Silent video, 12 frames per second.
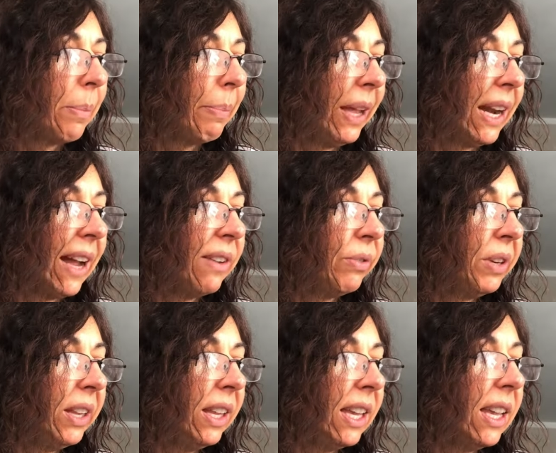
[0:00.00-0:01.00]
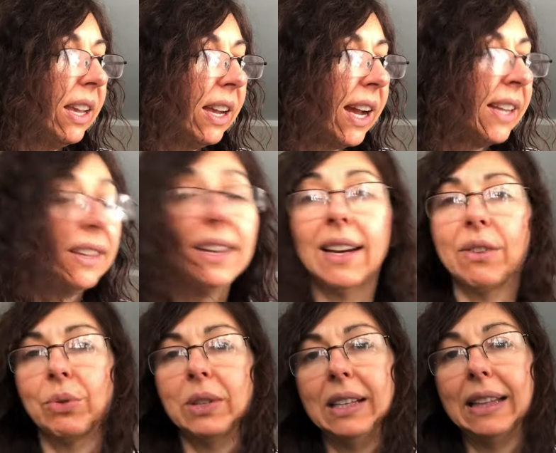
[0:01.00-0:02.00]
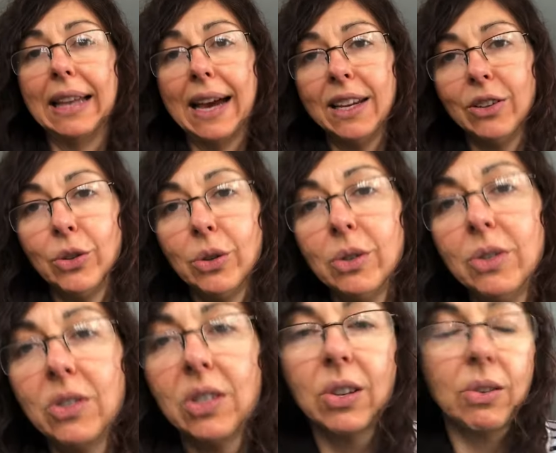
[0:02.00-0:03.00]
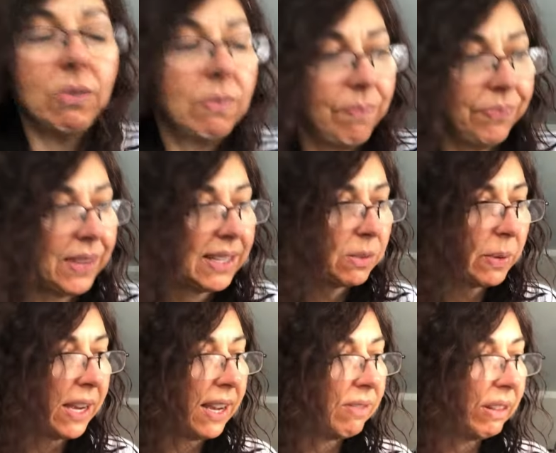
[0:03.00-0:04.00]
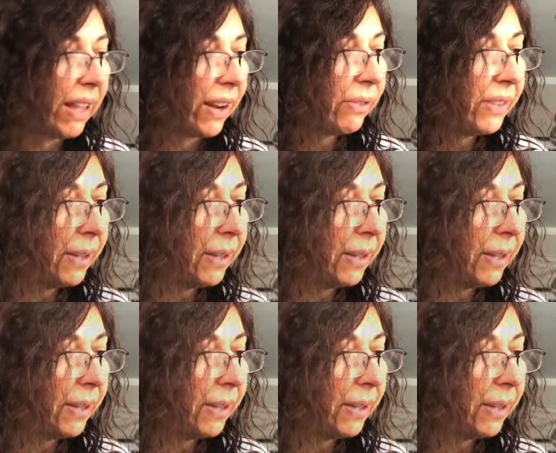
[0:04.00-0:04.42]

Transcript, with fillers: but I really, I think I really like those, so that's why I have a lot of